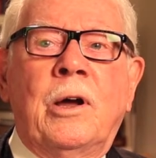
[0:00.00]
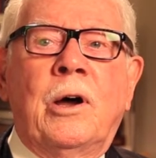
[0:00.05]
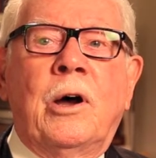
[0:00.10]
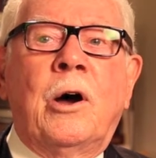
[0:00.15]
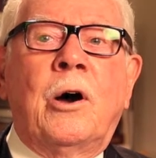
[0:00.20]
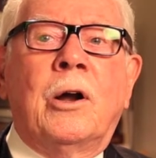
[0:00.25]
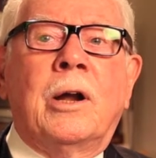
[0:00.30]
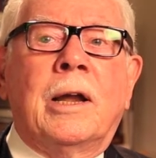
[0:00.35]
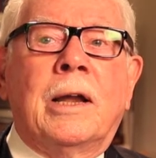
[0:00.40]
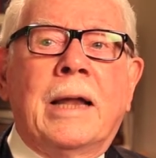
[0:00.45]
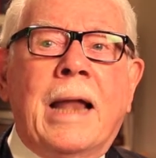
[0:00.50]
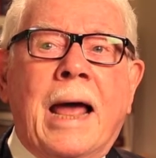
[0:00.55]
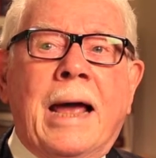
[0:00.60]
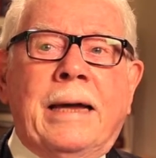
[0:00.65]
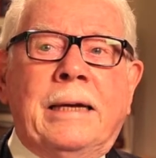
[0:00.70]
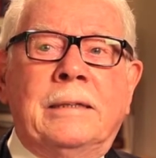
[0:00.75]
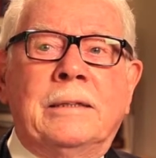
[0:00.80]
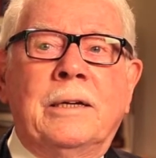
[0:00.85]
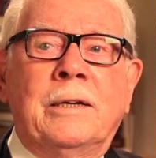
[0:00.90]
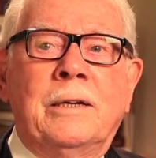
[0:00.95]
are
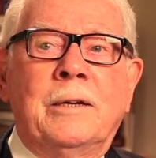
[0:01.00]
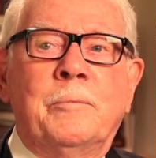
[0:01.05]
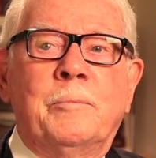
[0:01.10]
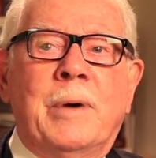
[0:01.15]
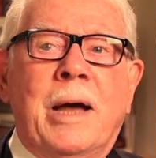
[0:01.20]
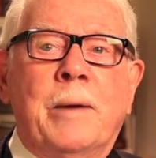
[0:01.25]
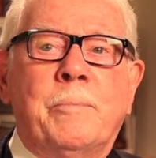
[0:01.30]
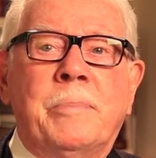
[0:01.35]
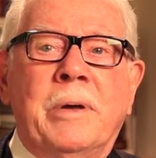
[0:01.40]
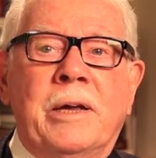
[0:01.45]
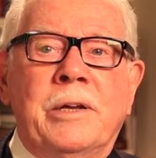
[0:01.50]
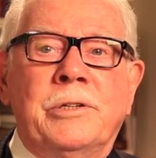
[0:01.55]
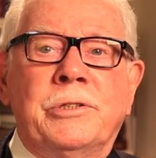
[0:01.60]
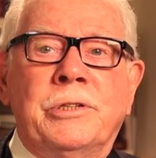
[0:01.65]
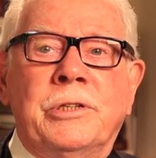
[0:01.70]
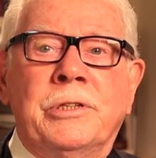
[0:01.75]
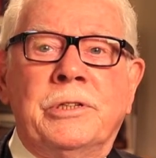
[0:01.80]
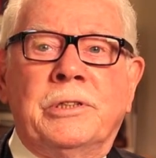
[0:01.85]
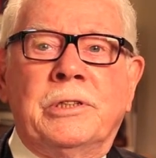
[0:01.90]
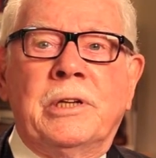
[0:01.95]
liked by
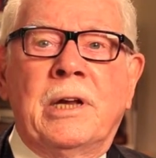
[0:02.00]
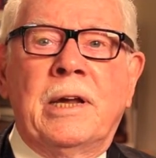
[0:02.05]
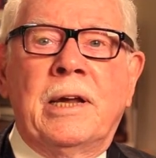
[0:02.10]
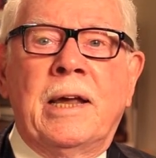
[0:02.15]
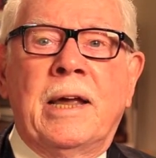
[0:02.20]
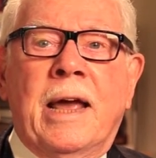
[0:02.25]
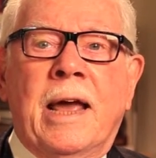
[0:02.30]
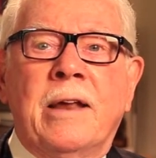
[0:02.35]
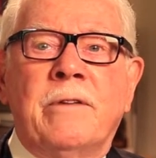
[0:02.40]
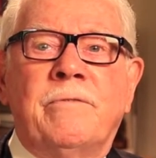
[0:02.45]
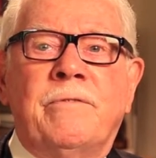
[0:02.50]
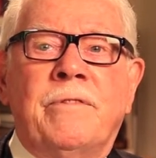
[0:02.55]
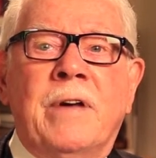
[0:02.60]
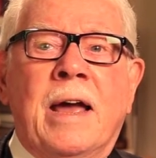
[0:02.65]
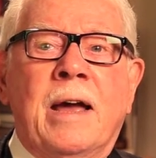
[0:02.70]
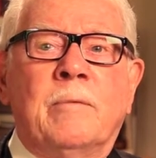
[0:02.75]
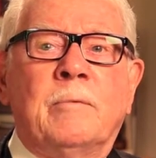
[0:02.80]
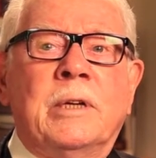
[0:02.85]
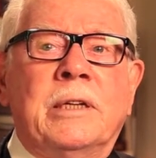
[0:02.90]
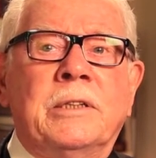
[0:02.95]
patients and
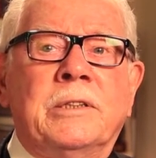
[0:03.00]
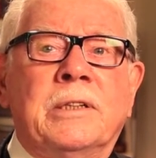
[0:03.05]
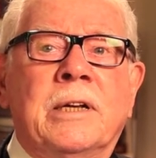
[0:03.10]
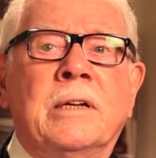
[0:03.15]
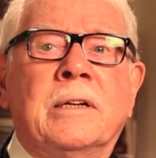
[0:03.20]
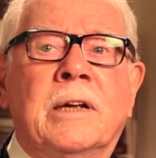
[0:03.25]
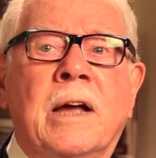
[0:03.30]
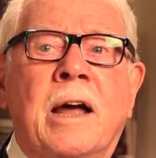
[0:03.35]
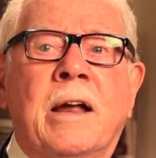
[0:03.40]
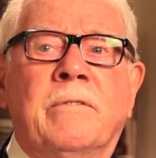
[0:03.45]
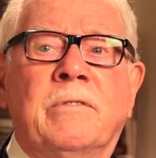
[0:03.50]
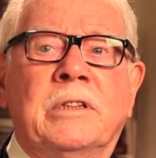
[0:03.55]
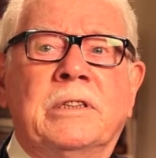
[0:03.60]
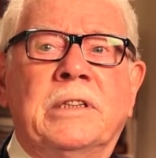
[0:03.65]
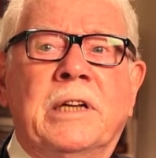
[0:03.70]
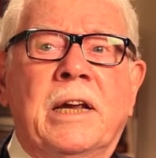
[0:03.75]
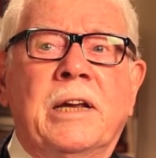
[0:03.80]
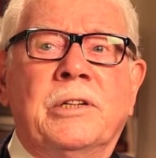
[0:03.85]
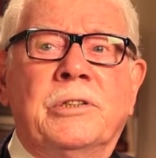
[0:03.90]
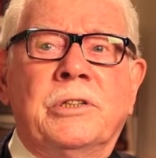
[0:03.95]
families in
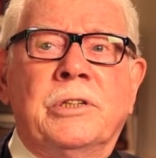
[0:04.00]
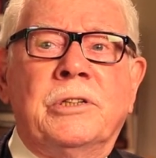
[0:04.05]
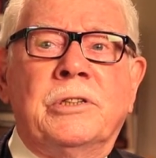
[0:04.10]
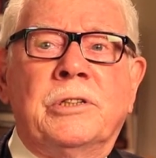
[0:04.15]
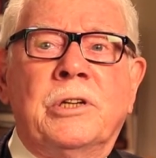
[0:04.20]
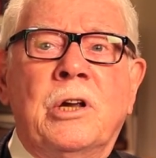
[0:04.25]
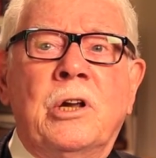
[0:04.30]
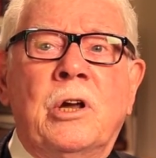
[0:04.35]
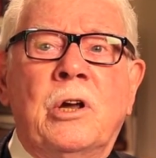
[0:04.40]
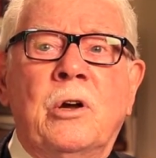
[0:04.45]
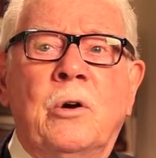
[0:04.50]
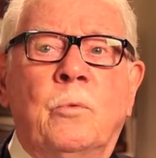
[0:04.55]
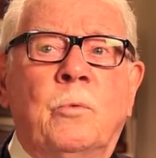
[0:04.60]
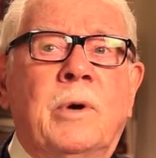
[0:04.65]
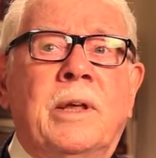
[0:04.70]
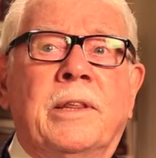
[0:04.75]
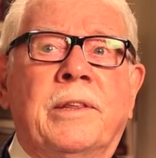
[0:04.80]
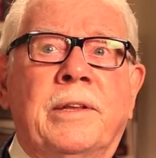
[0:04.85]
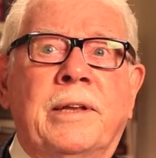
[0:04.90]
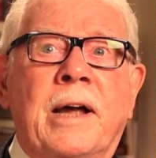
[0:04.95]
conversations
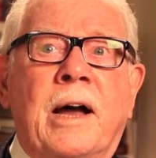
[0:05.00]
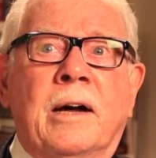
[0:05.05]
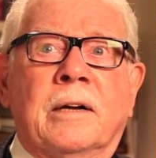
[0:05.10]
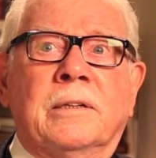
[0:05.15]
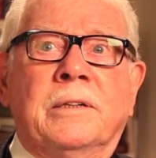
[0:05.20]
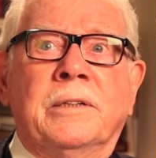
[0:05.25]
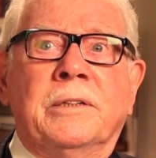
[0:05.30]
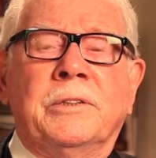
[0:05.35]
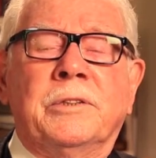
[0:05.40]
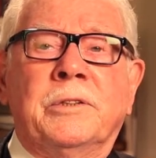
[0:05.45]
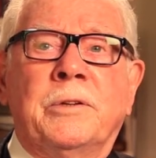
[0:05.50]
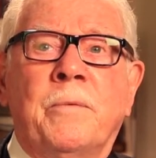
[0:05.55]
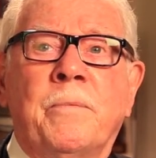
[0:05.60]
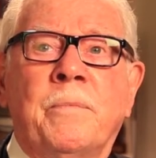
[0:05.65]
with doctors.